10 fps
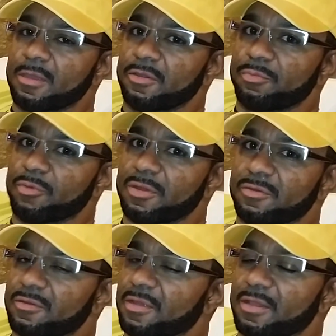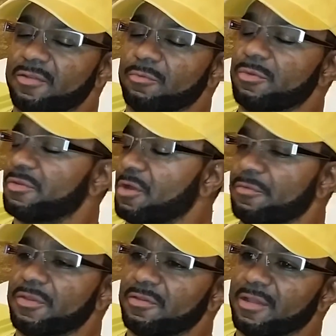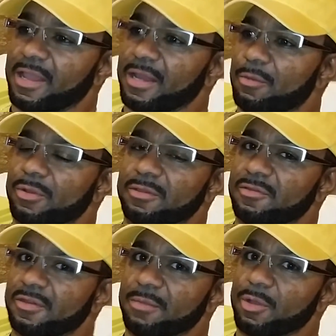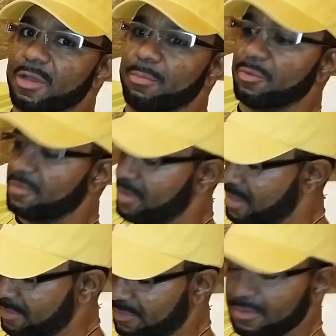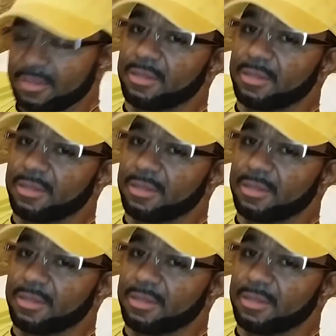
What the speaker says: His presentation was off the chain. I went to see him a couple times.